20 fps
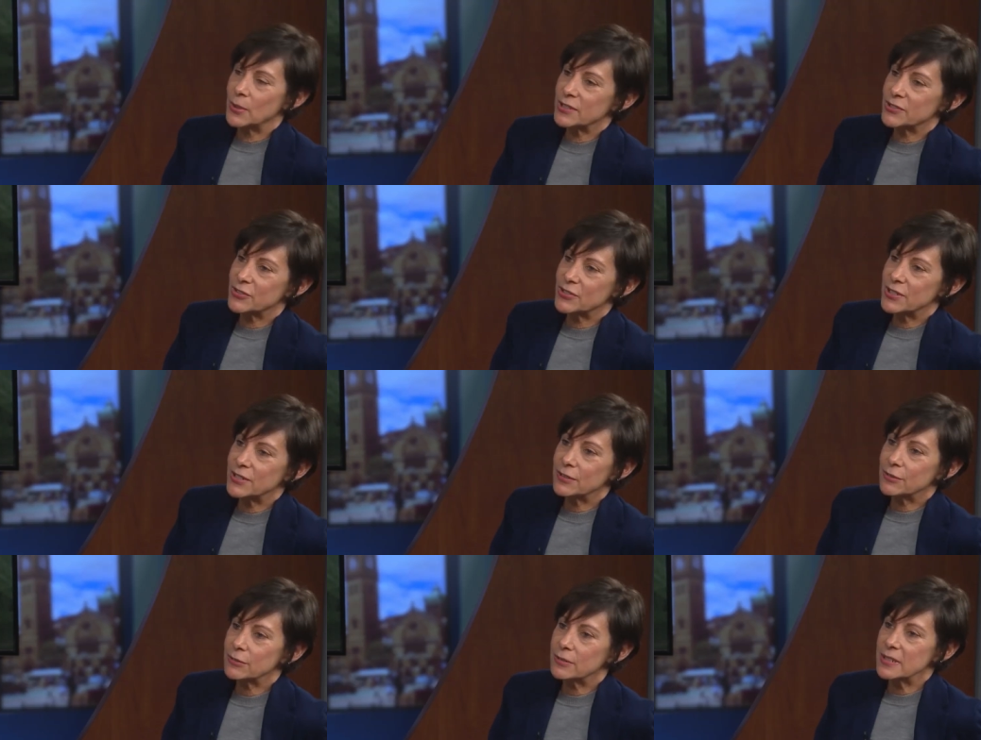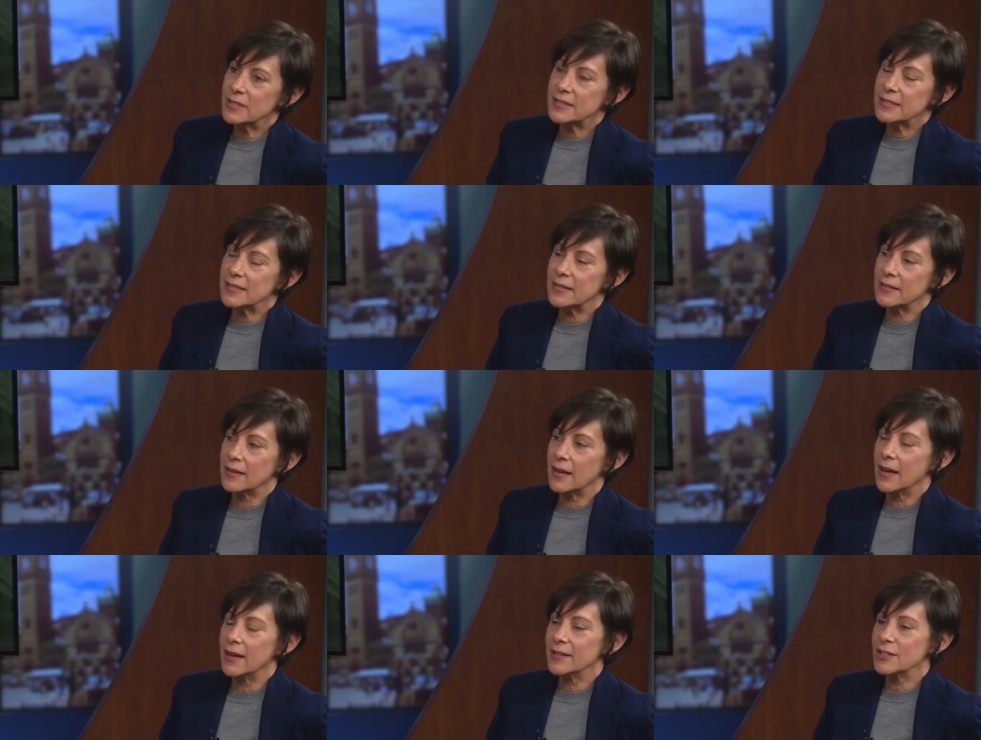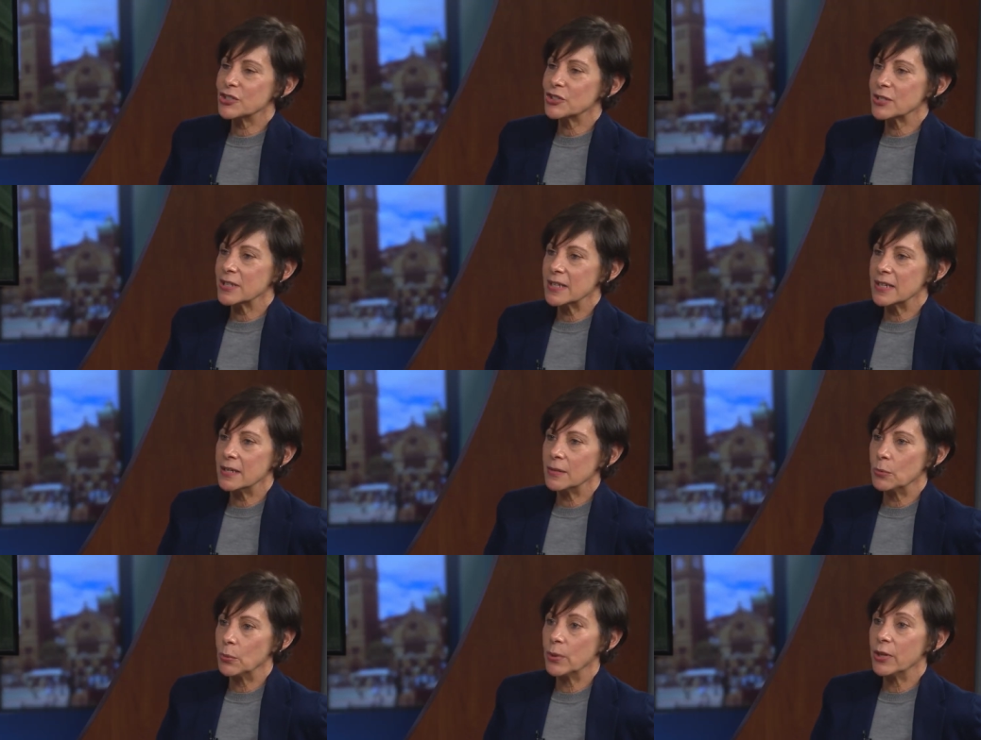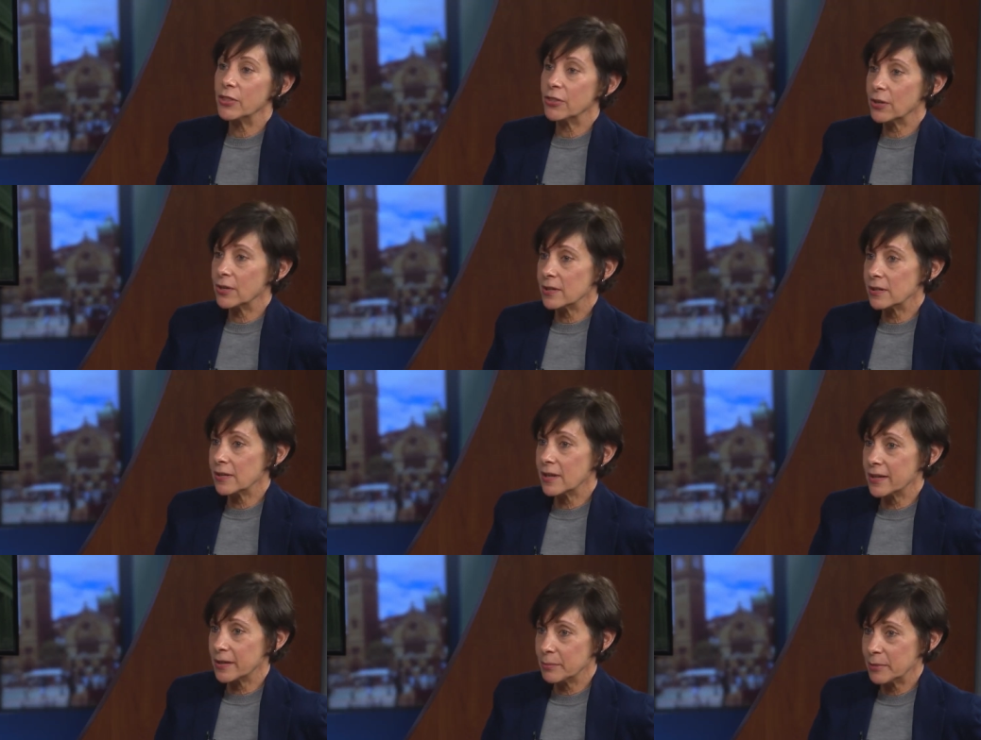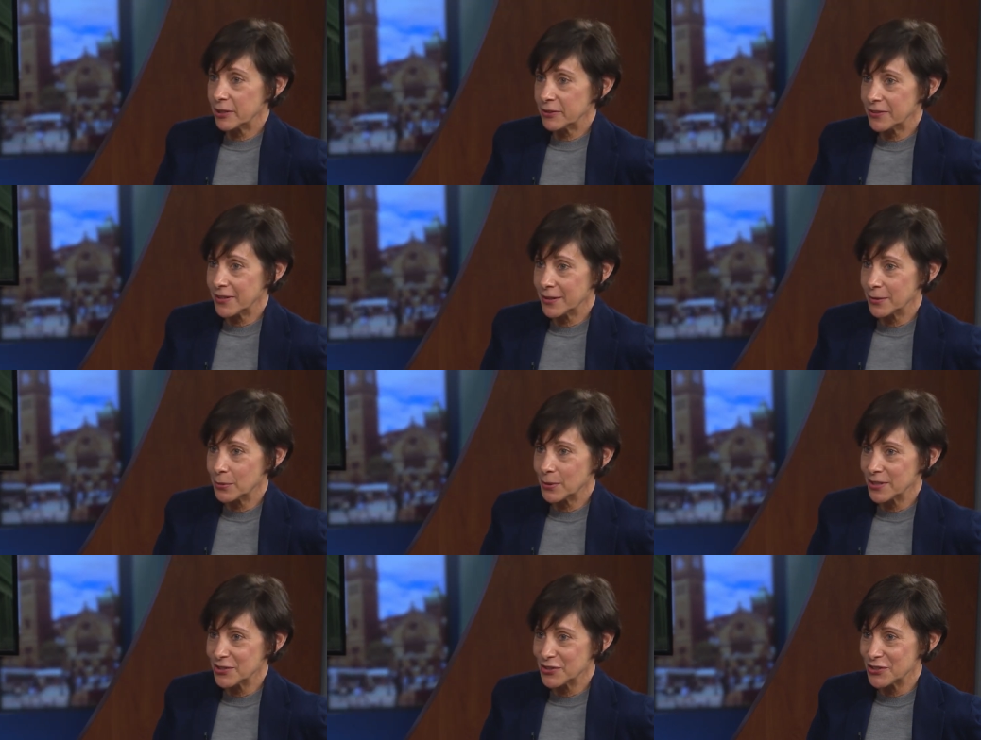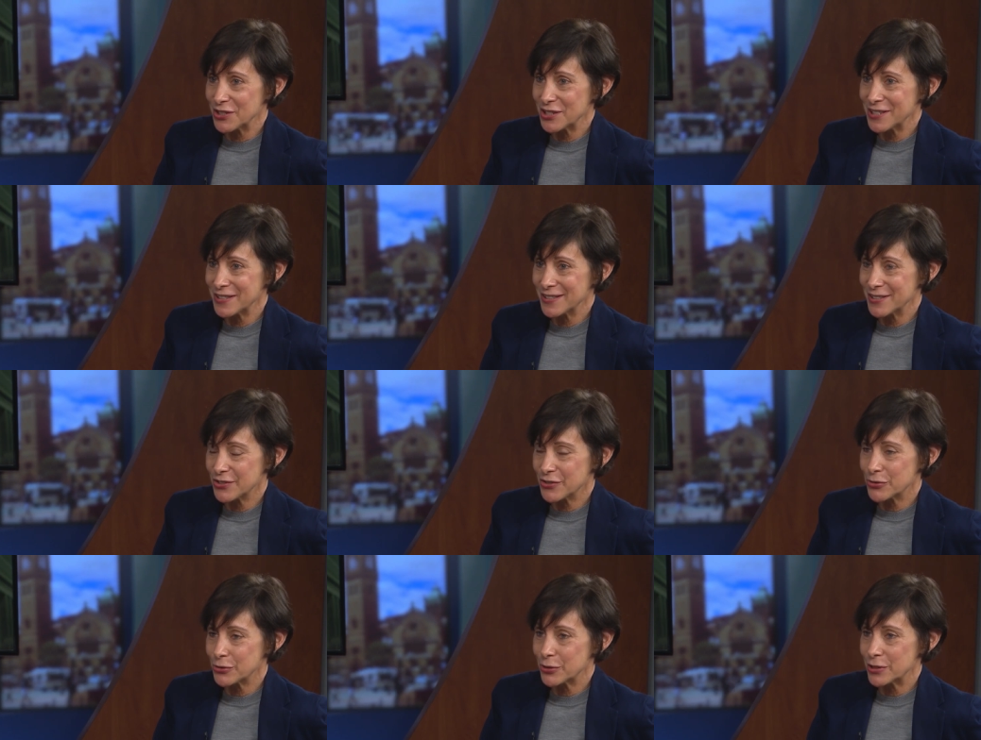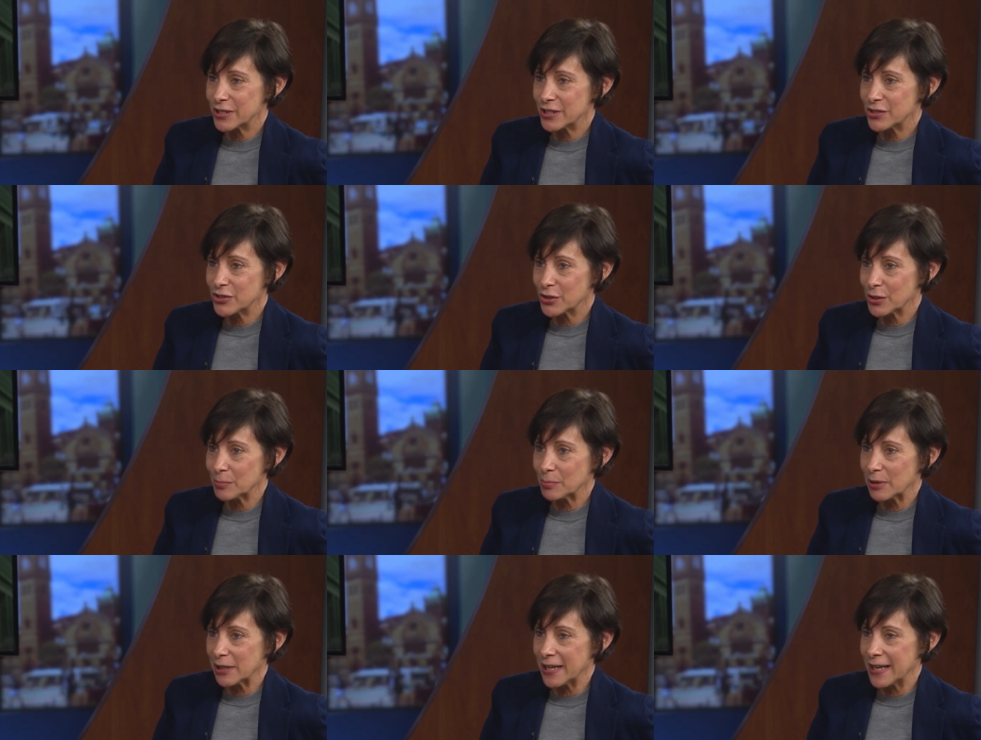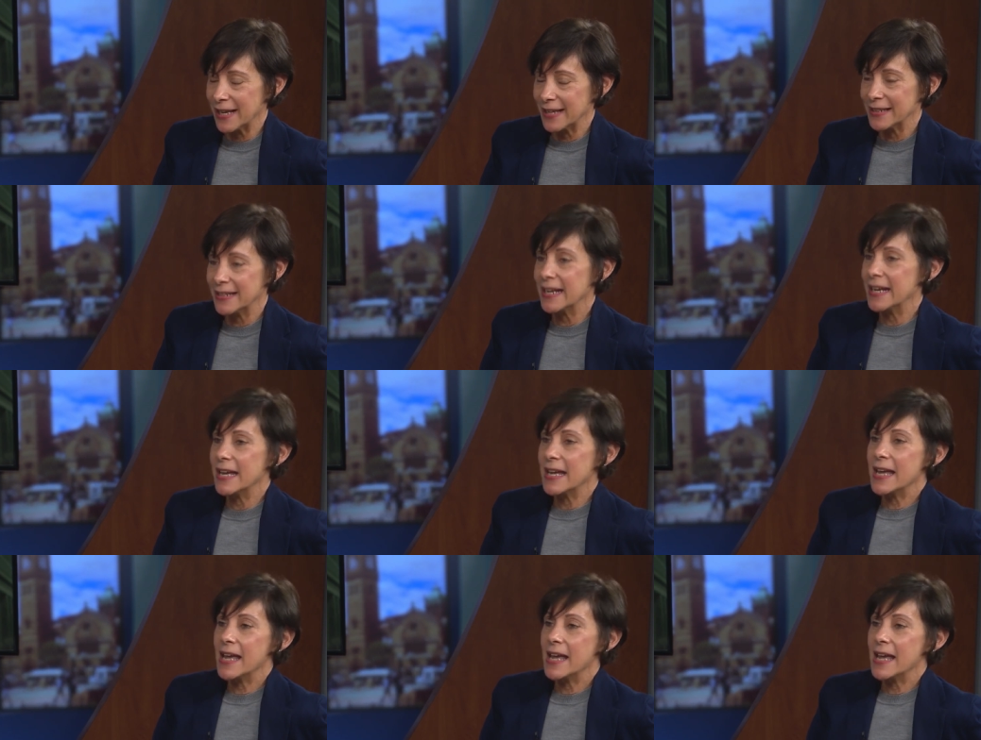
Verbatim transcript: question, Chris. And actually, we thought a lot about that question in the strategic plan.